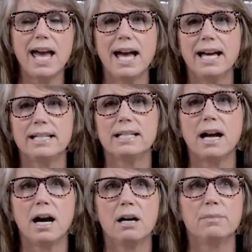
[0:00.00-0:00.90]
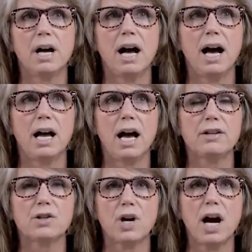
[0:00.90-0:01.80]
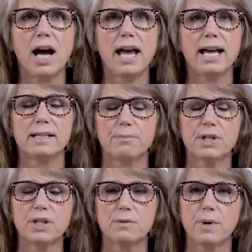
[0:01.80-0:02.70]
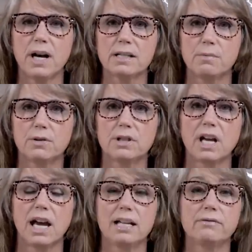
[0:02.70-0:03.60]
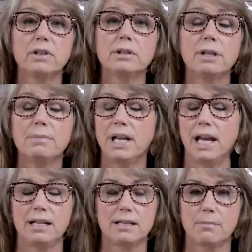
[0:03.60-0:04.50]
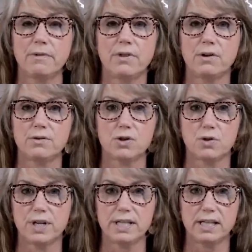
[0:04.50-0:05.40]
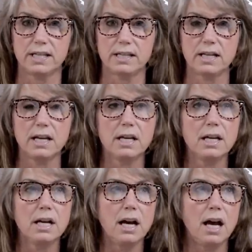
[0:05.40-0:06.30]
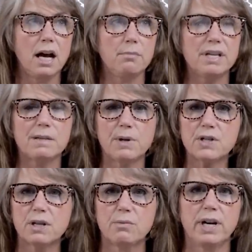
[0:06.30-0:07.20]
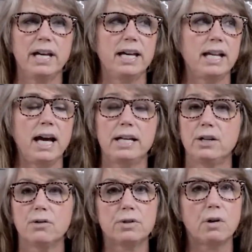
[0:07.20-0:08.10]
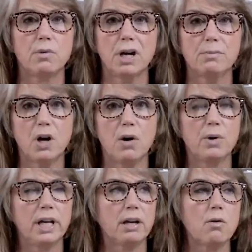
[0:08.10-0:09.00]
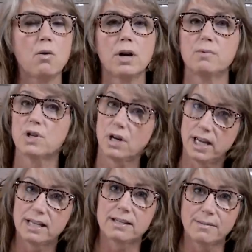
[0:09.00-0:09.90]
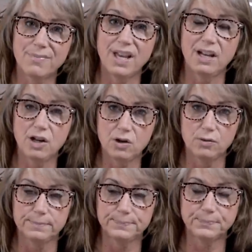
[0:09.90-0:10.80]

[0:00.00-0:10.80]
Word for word: And um, I try as much as possible to kind of eliminate some of those choices, um, especially when I don't know where I'm going or I'm trying something new.